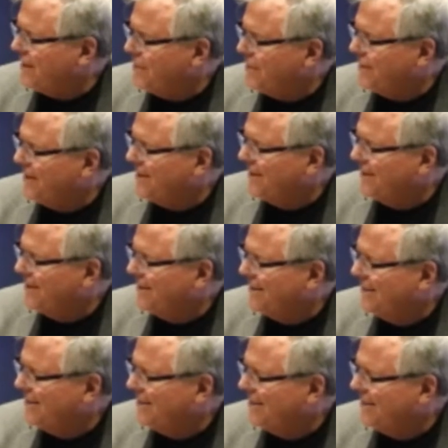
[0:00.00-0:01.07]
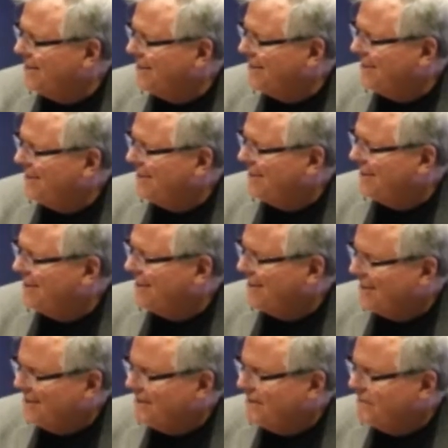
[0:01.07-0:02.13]

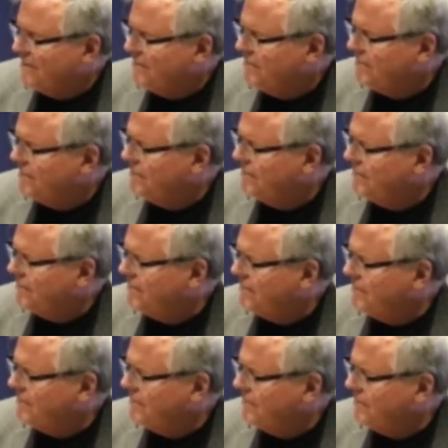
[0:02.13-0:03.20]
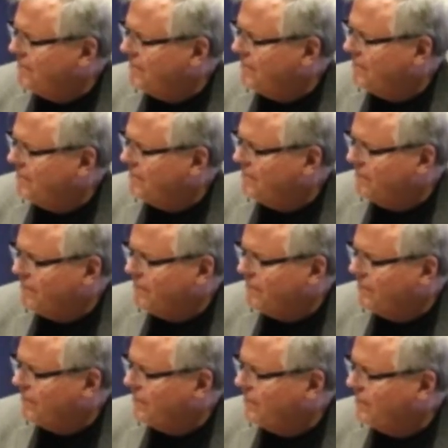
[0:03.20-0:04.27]

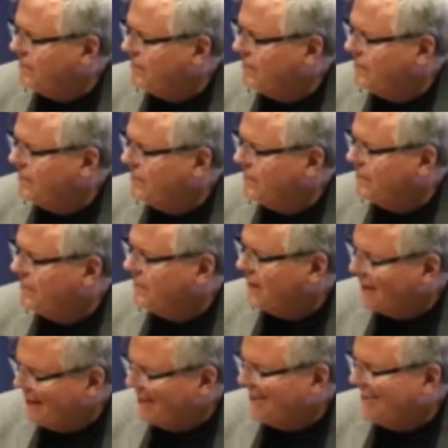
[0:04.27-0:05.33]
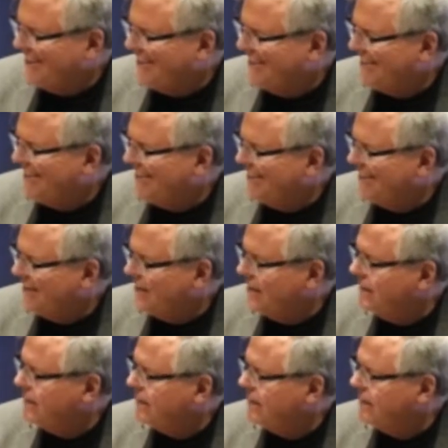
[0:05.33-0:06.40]

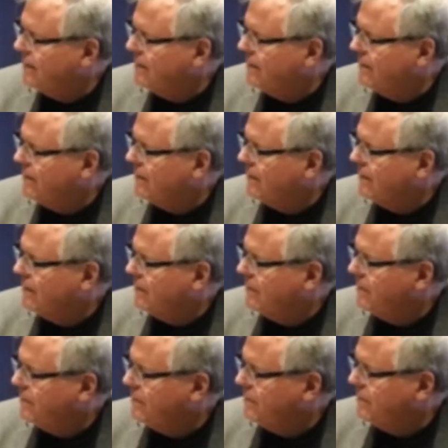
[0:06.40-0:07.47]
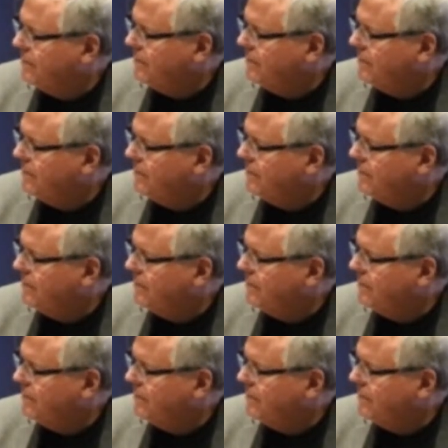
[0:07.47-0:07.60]
(silent)